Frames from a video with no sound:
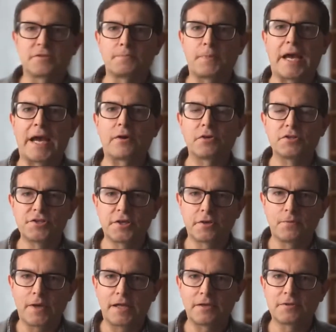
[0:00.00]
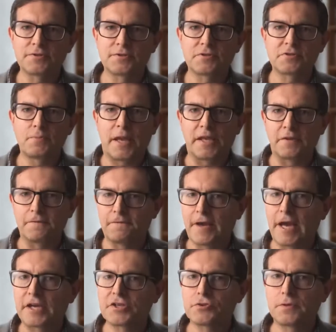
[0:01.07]
power generators, there's
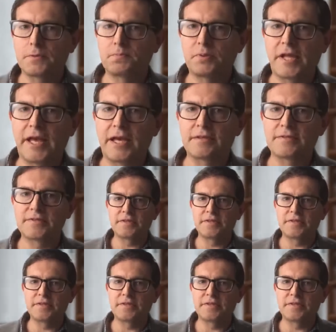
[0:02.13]
manufacturing plants.